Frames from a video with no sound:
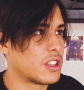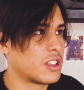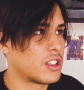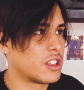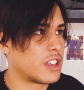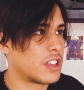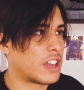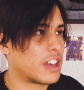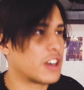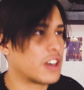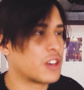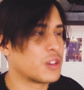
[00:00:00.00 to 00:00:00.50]
I
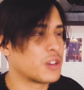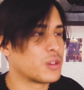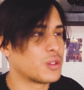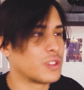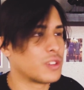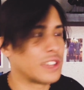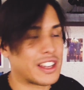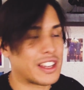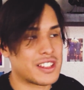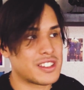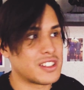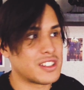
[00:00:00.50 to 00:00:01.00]
don't know, like
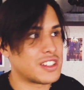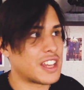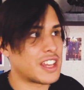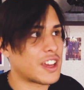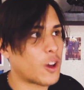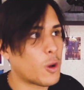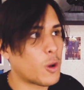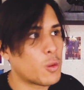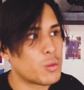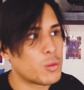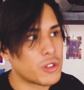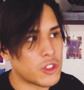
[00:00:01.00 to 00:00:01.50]
I said, take
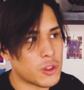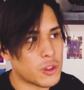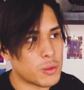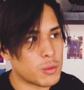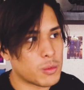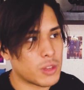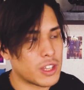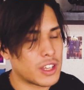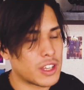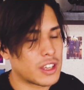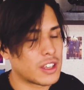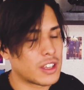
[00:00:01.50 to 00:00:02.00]
home with them,
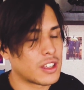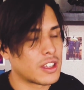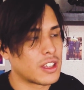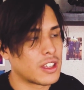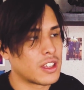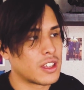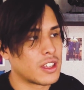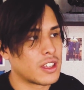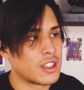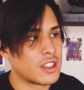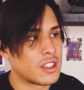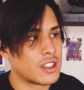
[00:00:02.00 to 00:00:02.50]
like,
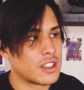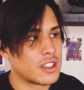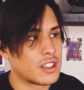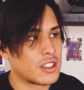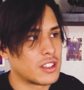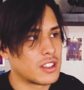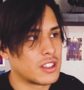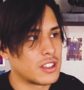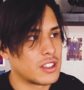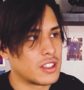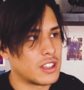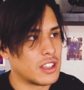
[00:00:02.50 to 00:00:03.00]

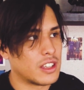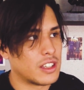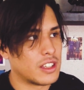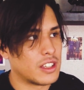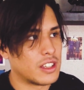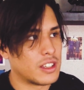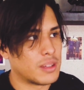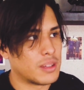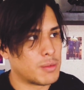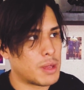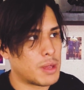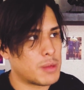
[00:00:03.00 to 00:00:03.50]

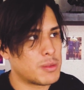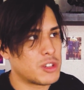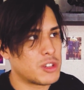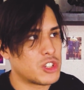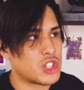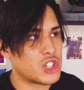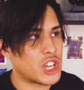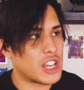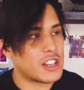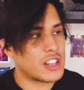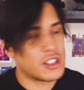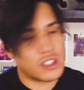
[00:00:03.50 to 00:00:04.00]
and maybe
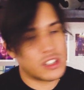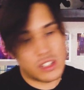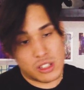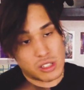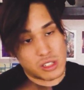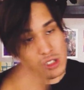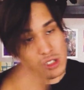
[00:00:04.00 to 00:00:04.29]
change